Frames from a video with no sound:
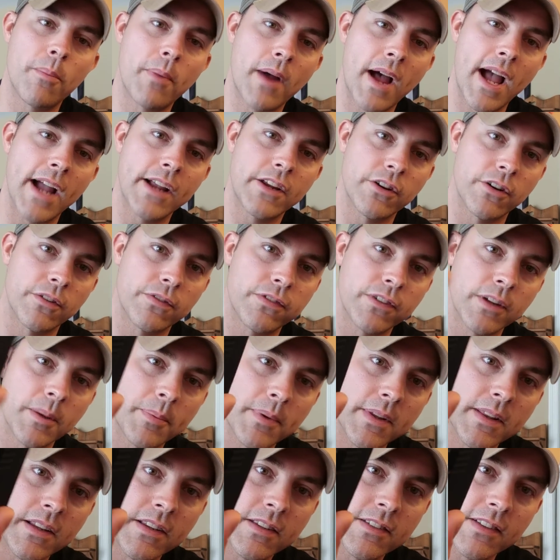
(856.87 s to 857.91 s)
back, you're
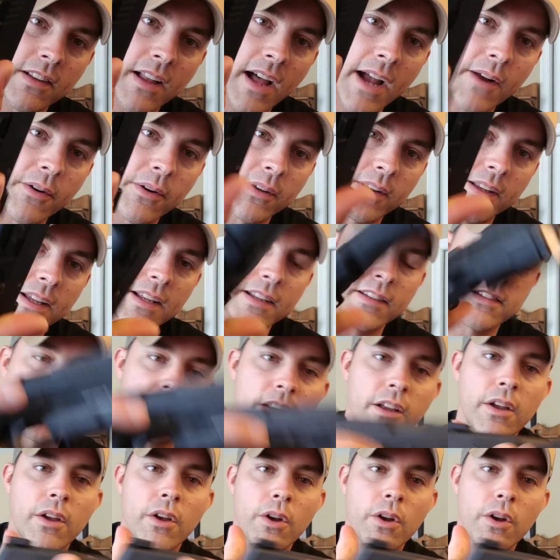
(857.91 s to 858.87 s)
flipping this slide release